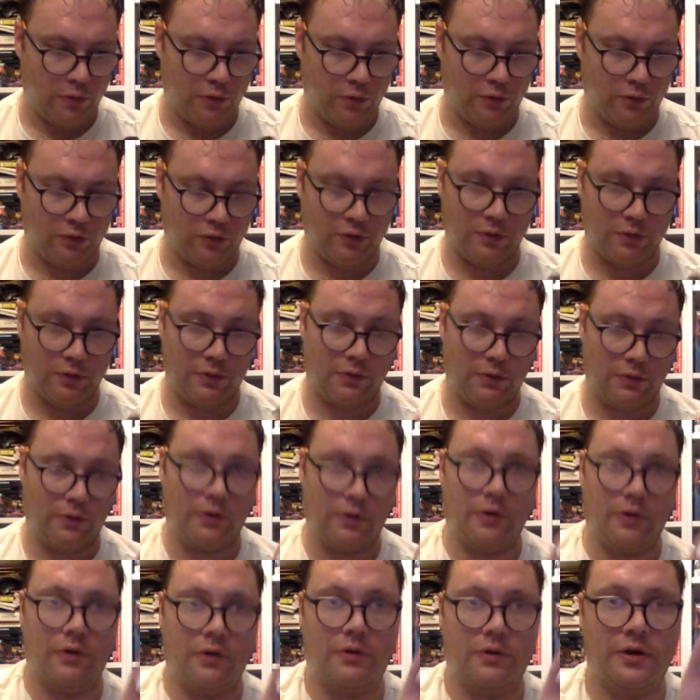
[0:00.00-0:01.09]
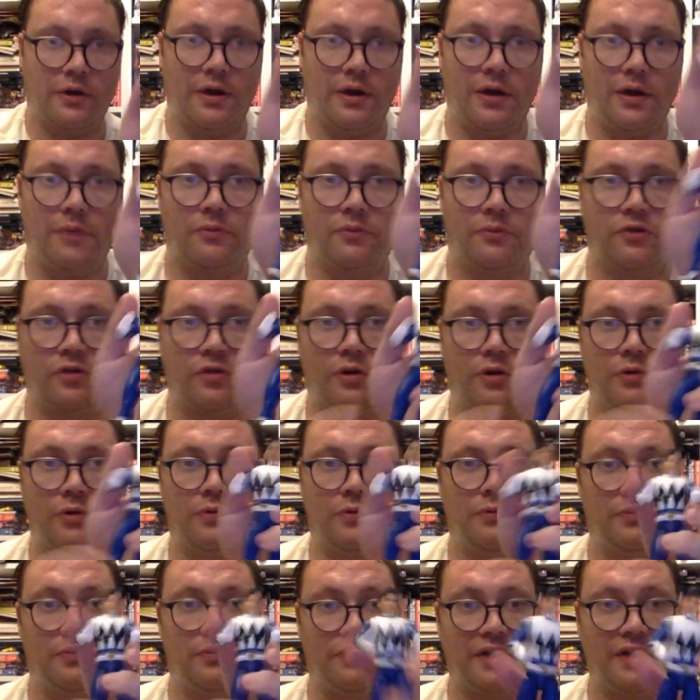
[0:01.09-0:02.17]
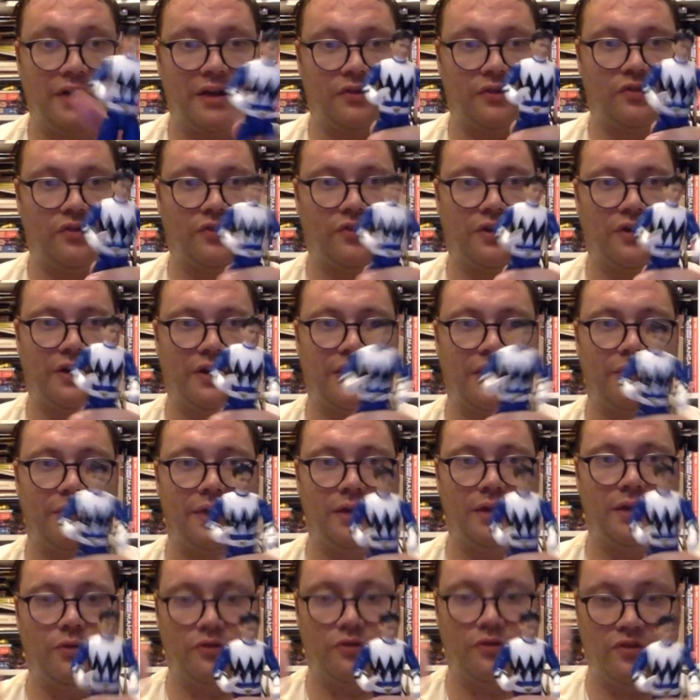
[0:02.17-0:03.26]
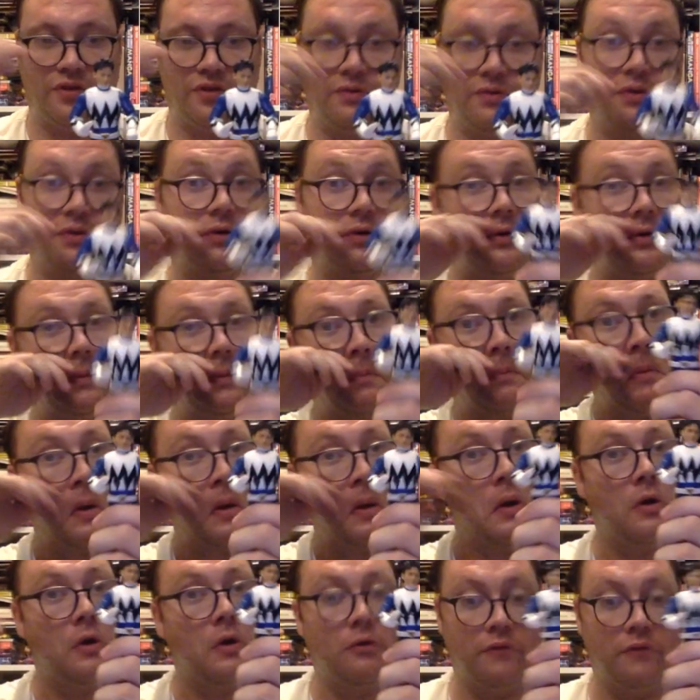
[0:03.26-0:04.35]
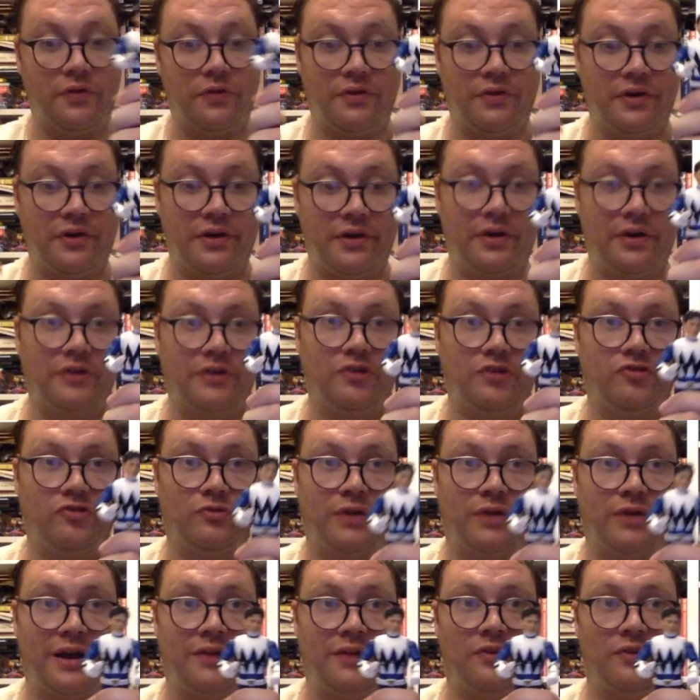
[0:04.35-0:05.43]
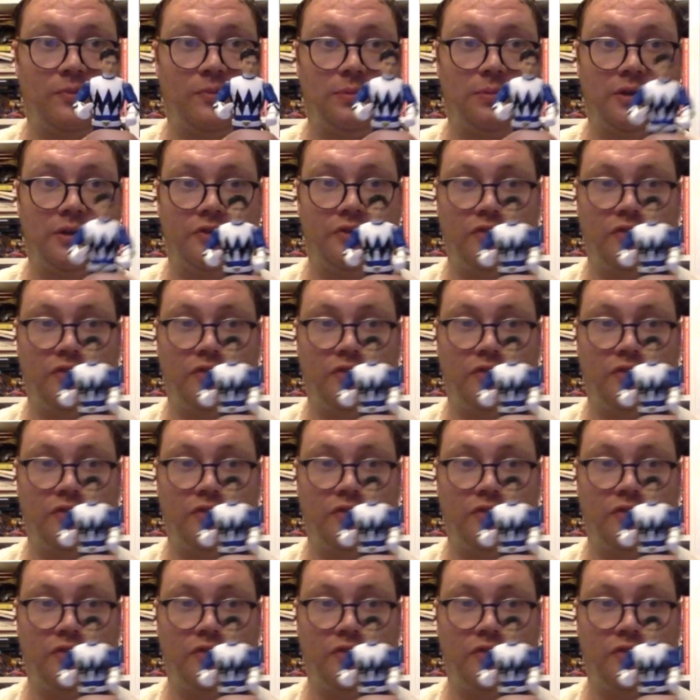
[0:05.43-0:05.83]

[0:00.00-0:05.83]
So okay, so that's how he looks in with the additional hands plus